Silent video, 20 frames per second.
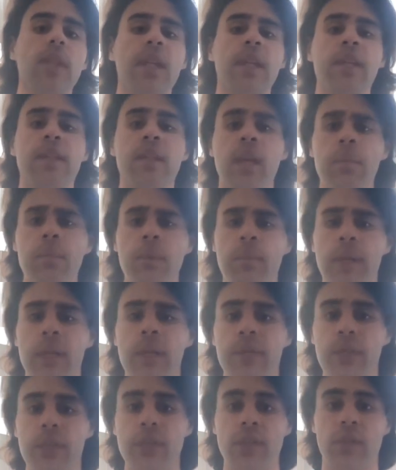it can be
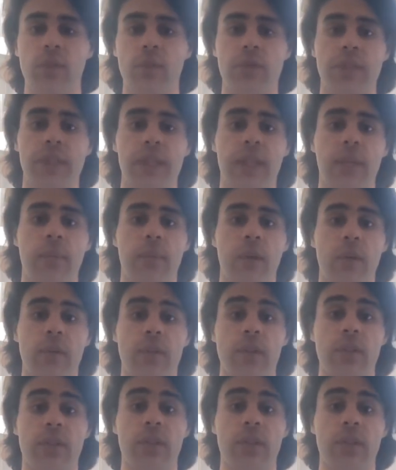beneficial to think about these